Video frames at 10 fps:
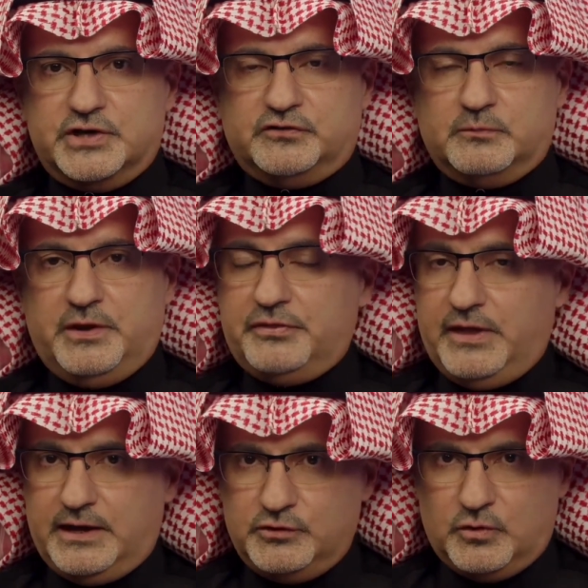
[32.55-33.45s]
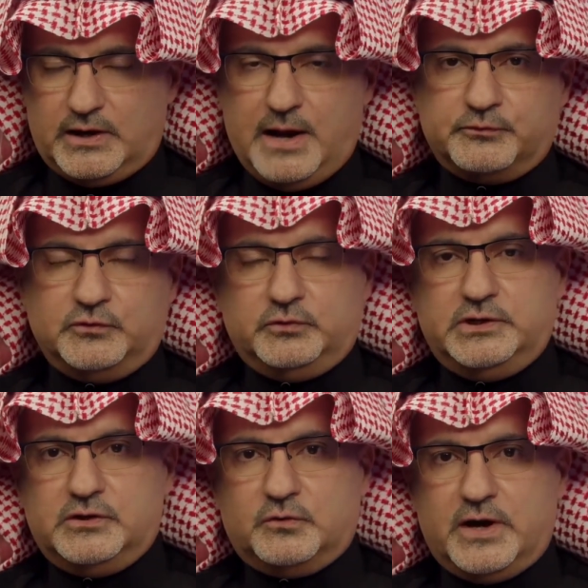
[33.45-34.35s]
J. Smith, and you are
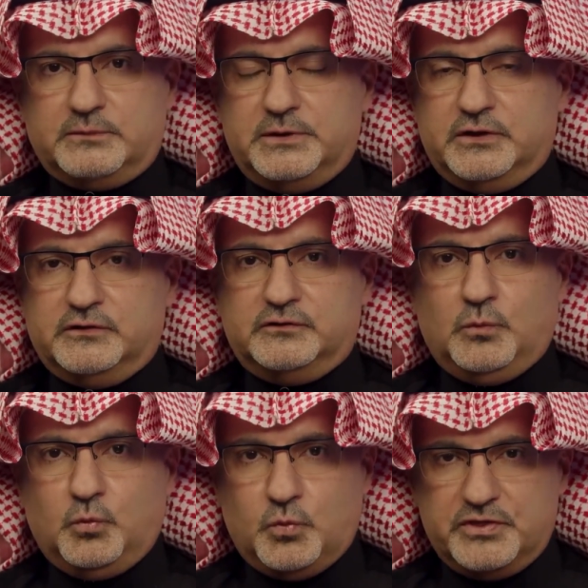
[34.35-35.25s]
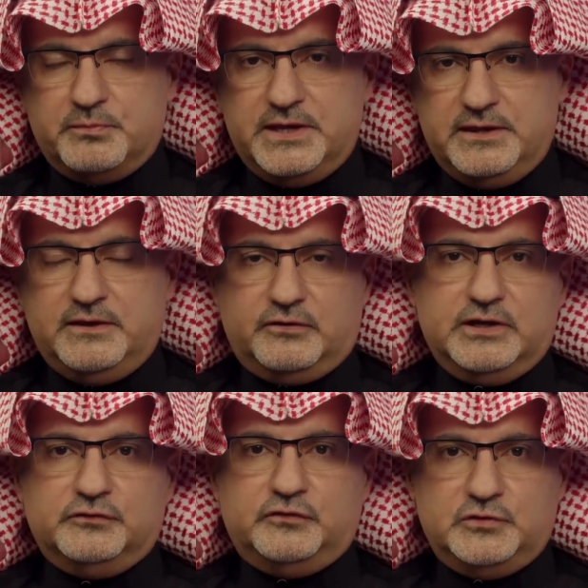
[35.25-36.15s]
absolutely correct, because with me here
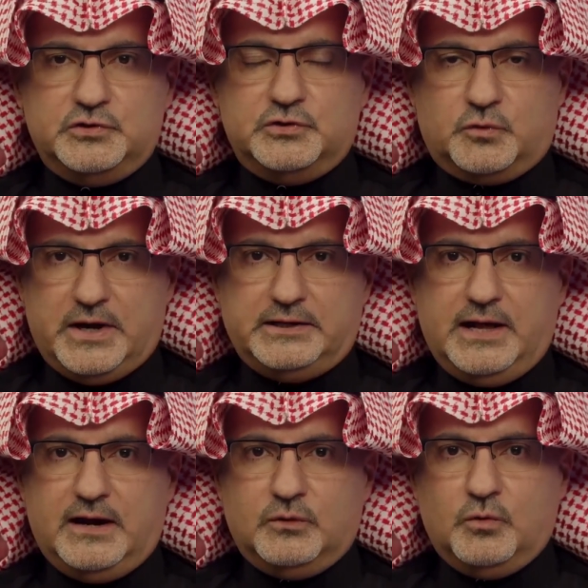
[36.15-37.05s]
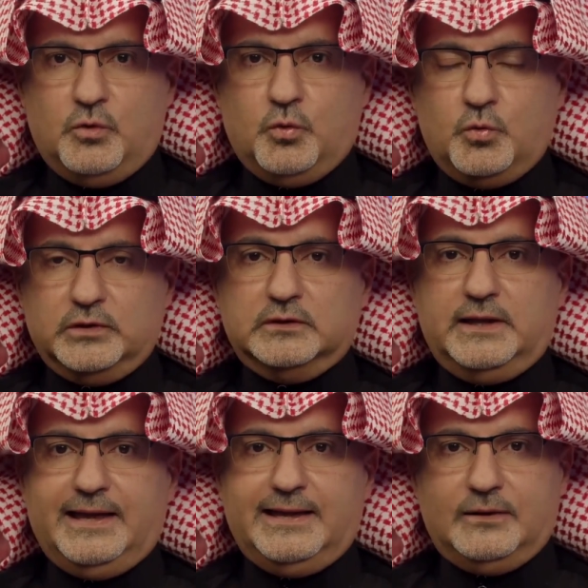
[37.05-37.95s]
in studio right now, who will